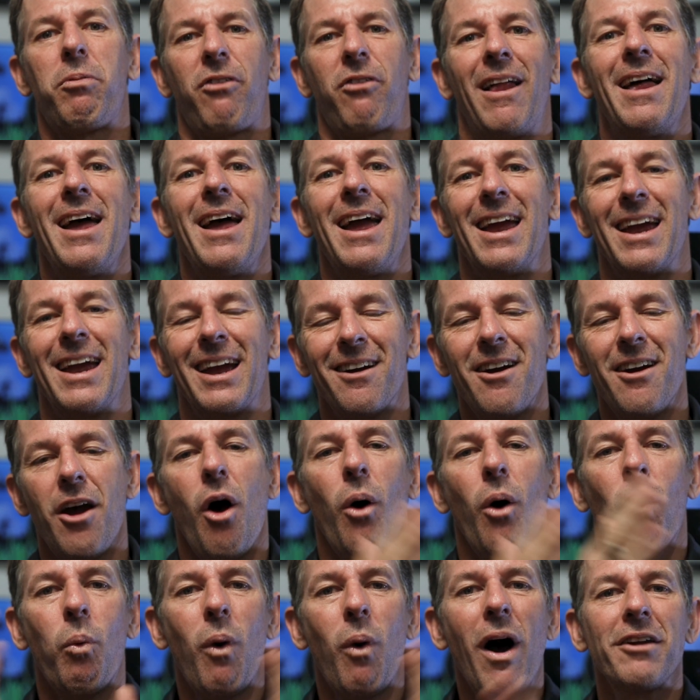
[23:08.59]
playing.
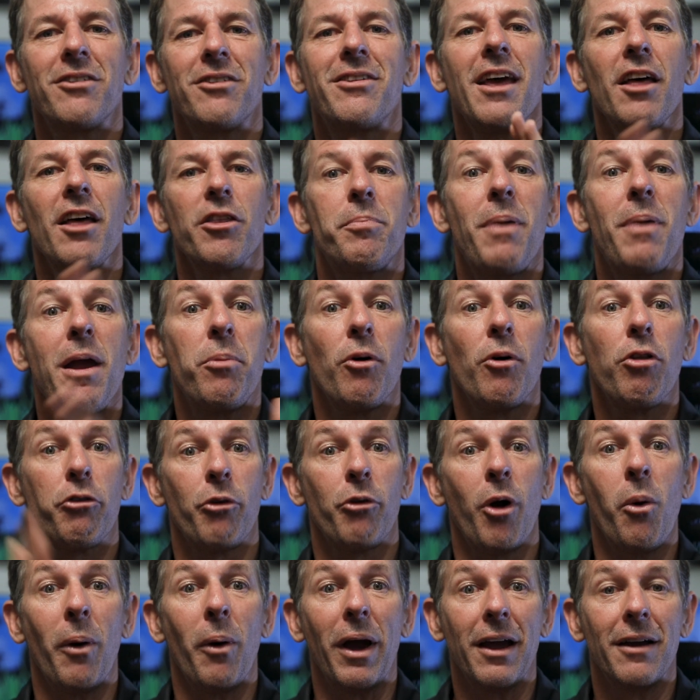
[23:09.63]
Watch the other people
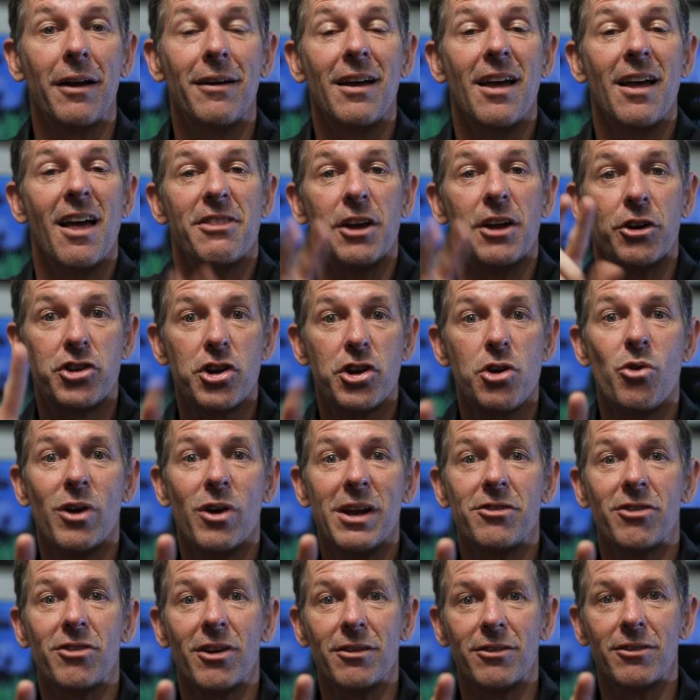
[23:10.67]
throwing. There are two
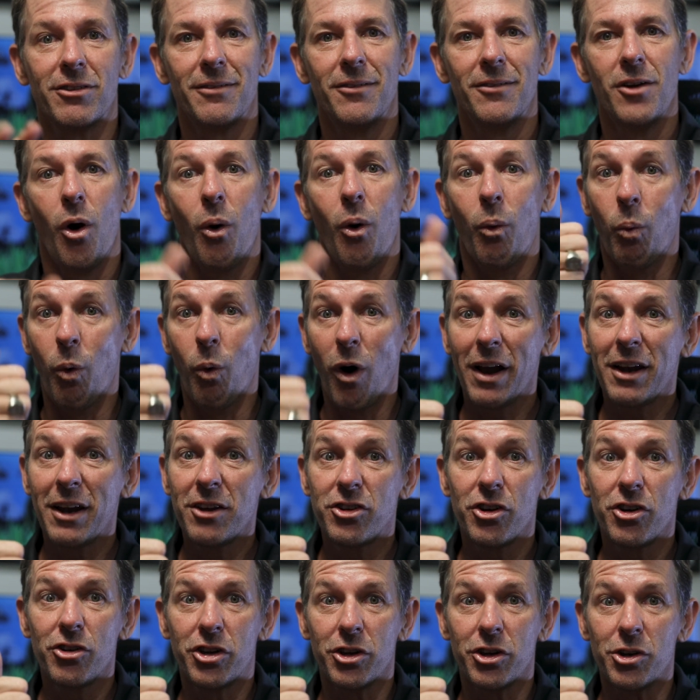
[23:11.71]
reasons. One,
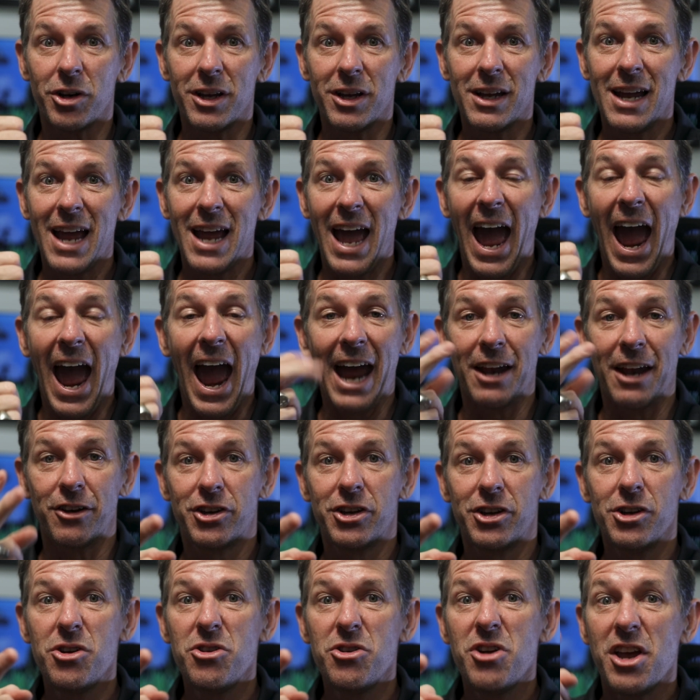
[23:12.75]
it's your duty, and
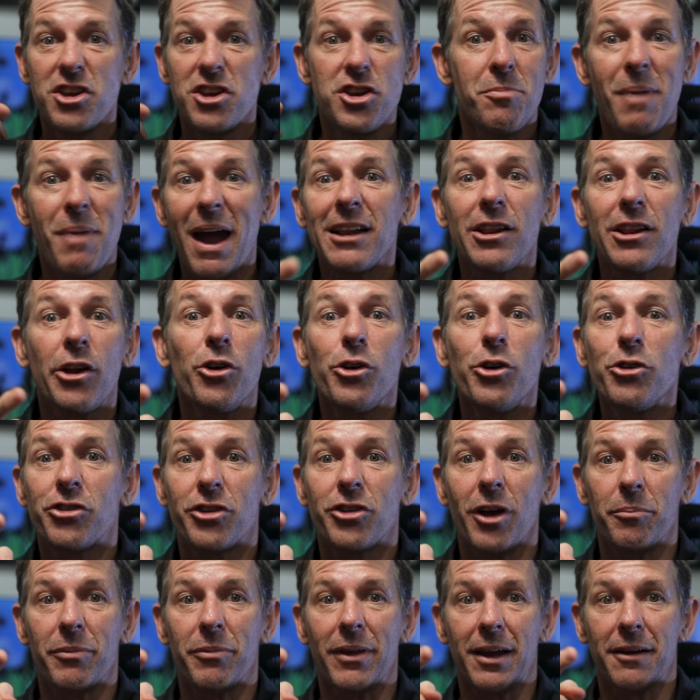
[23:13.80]
two, you may learn
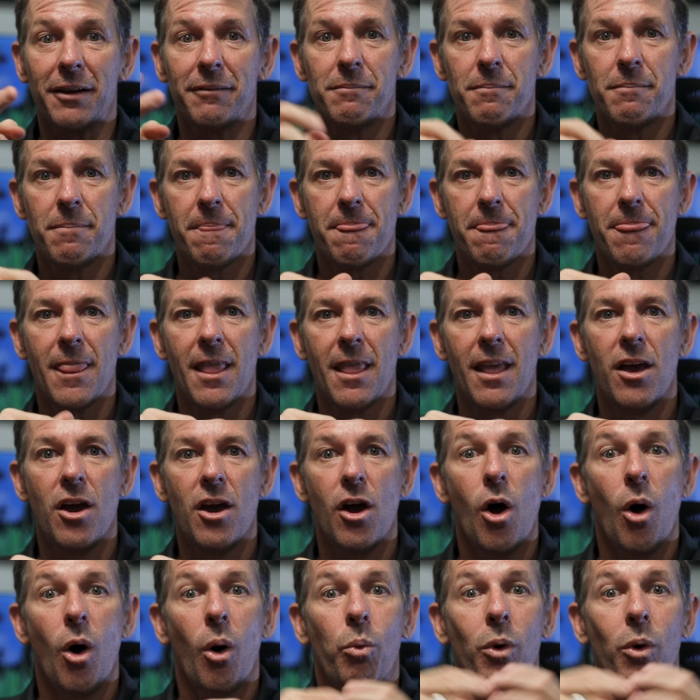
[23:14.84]
something.
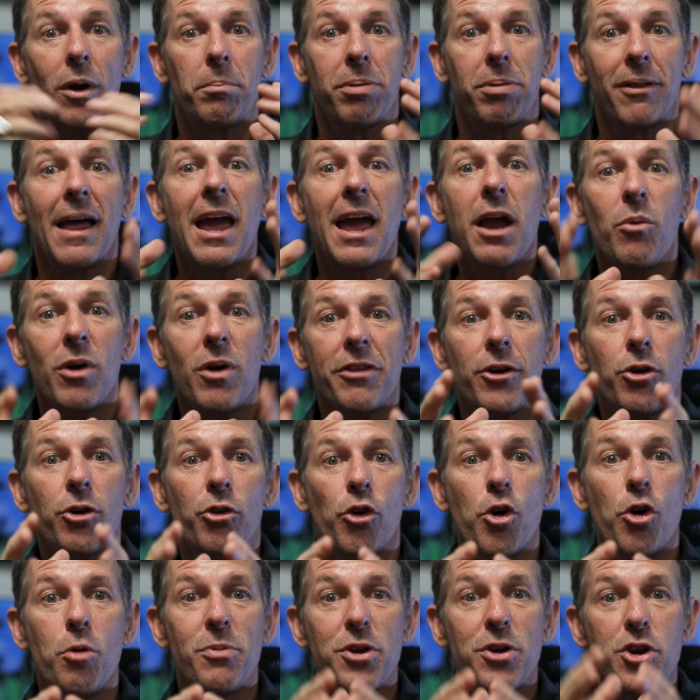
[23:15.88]
When playing with a
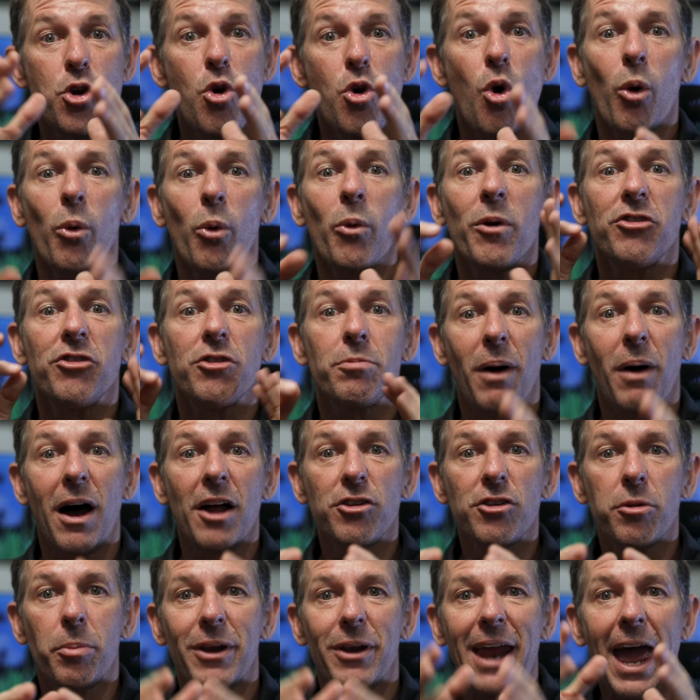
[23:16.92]
group, you are
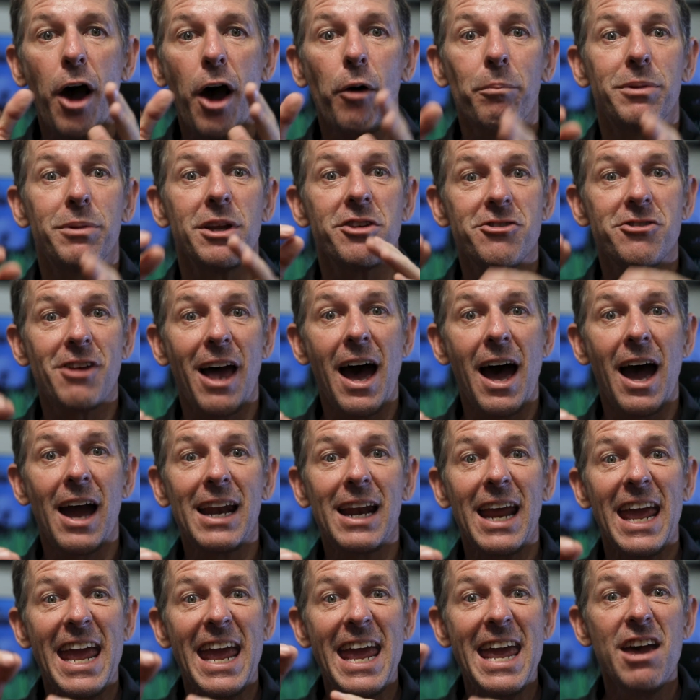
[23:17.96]
responsible to help
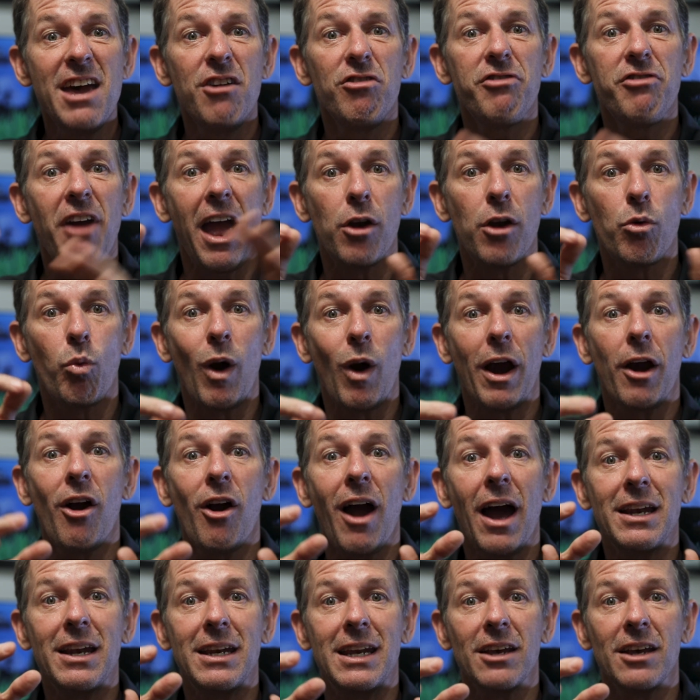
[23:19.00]
decide if and
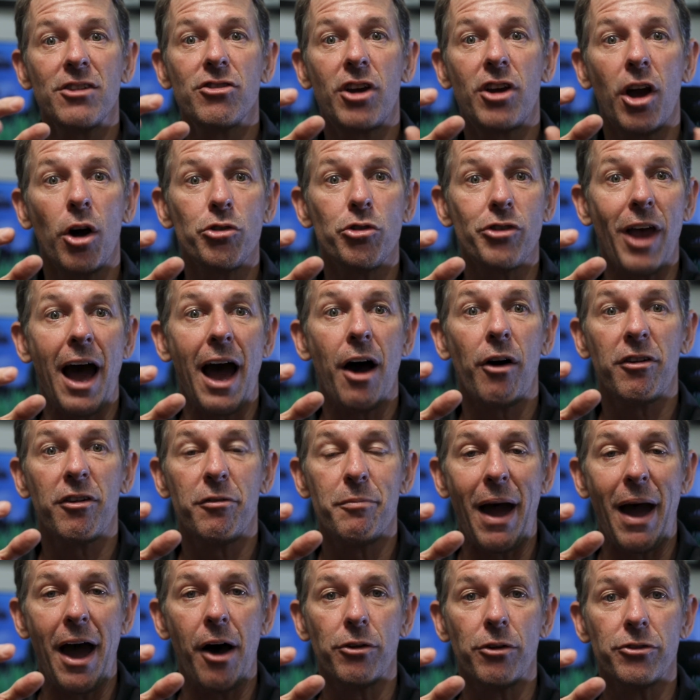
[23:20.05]
where a disc goes out of
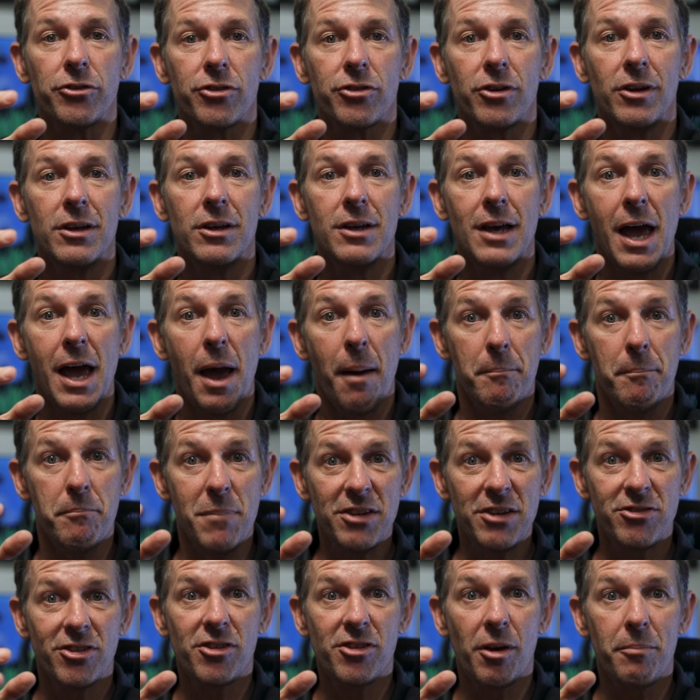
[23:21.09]
bounds,
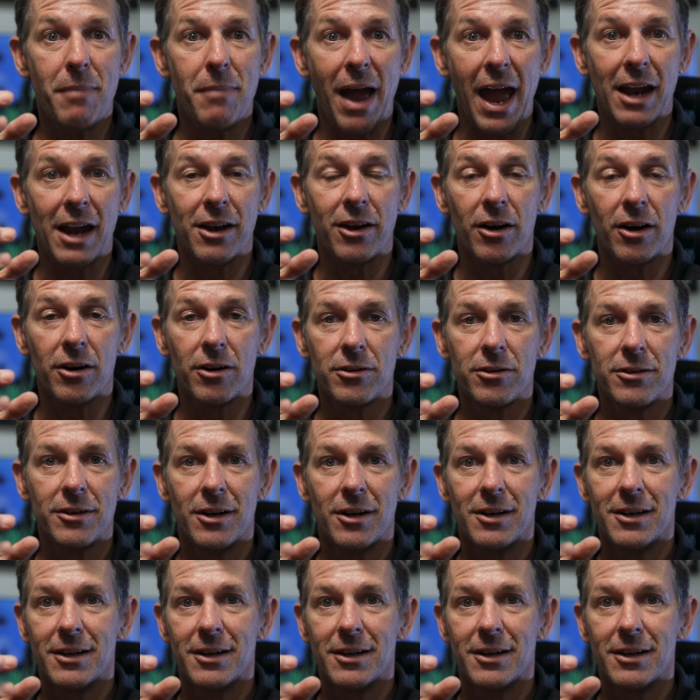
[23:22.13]
misses a mando,